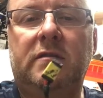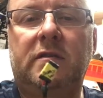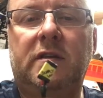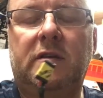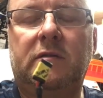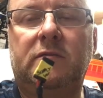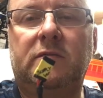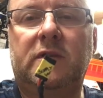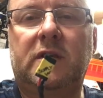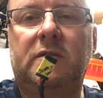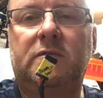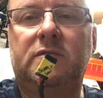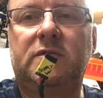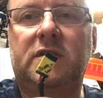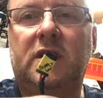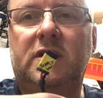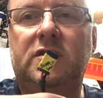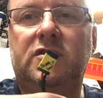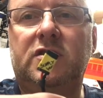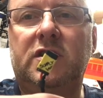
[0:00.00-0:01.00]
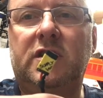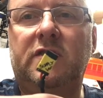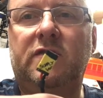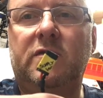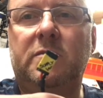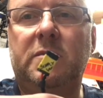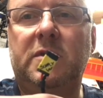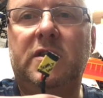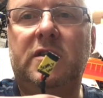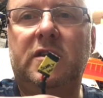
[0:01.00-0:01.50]
That was actually
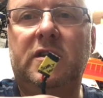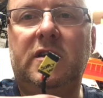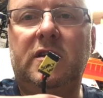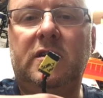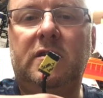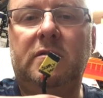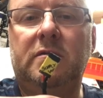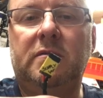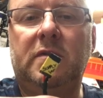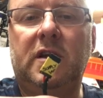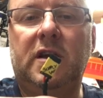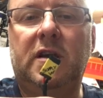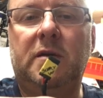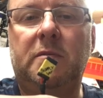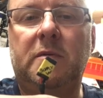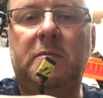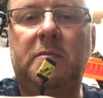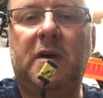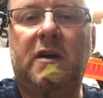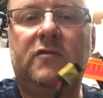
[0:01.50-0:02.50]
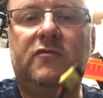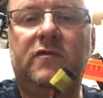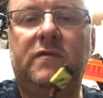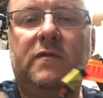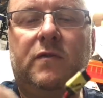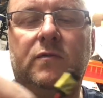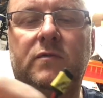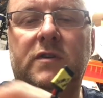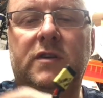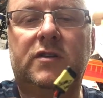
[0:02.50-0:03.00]
giving me the incoming battery
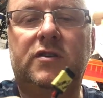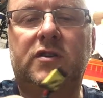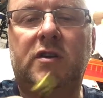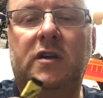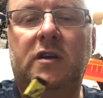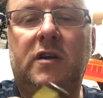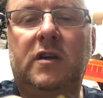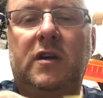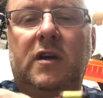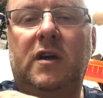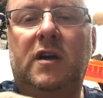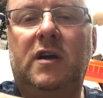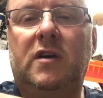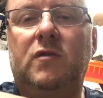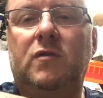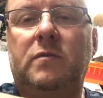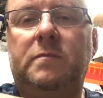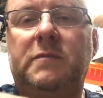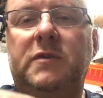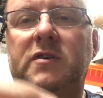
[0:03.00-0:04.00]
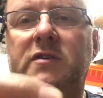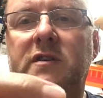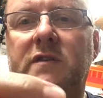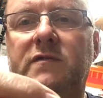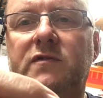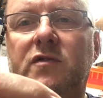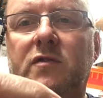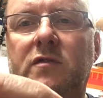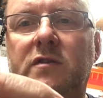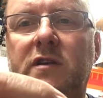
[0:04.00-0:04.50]
voltage. How? Because I've
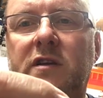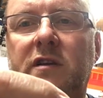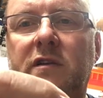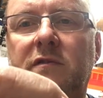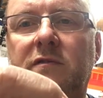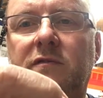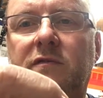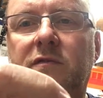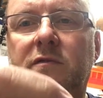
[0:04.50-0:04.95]
soldered it.